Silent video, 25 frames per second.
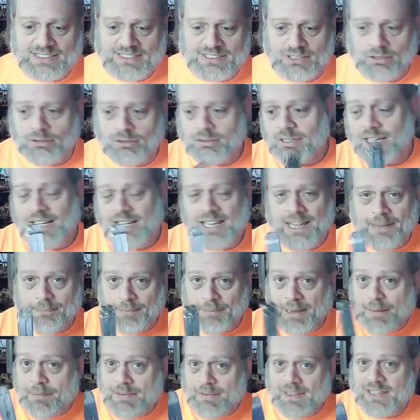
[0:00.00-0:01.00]
So
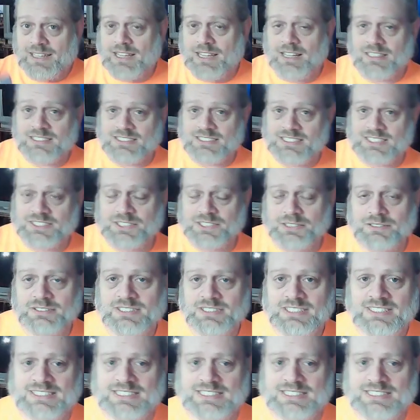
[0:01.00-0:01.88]
maybe that constitutes